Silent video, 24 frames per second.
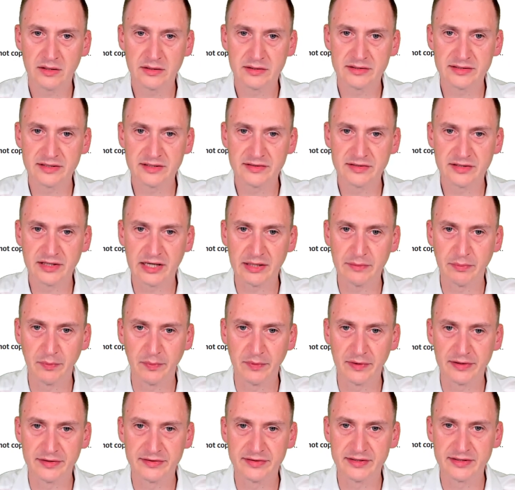This
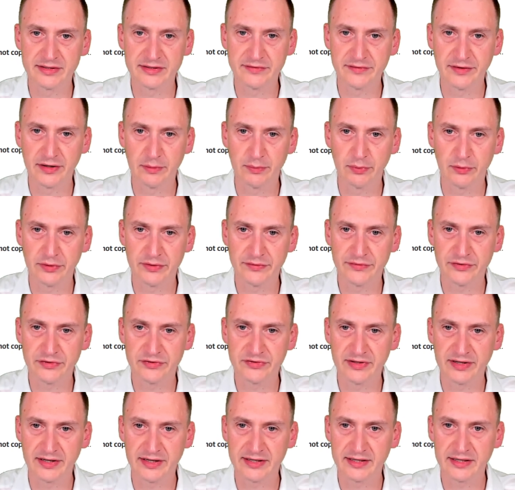capability is available if you
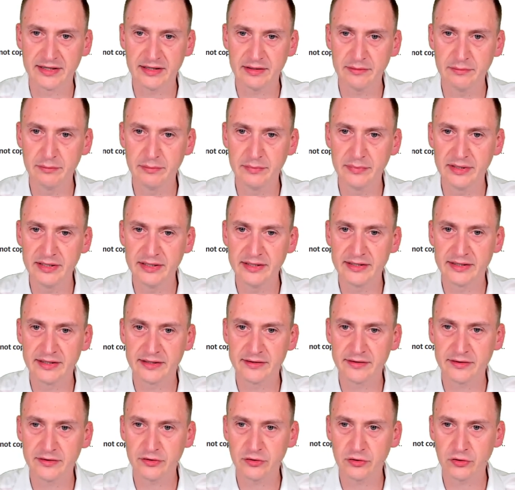selected
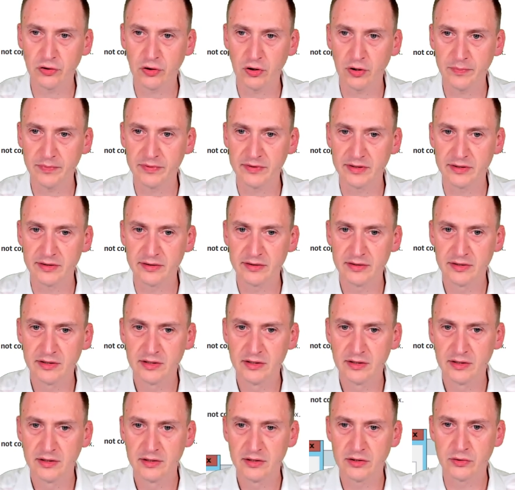immediate copy.
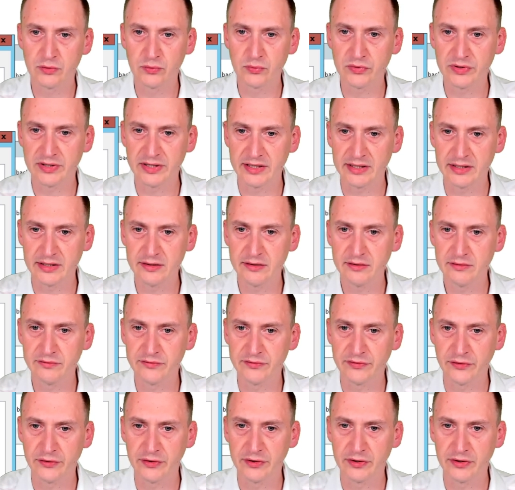Okay,
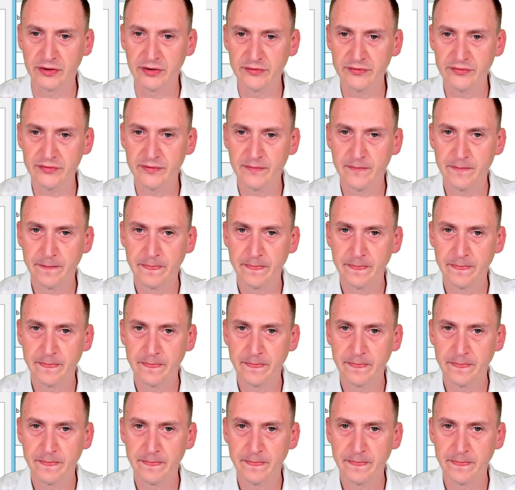fair enough.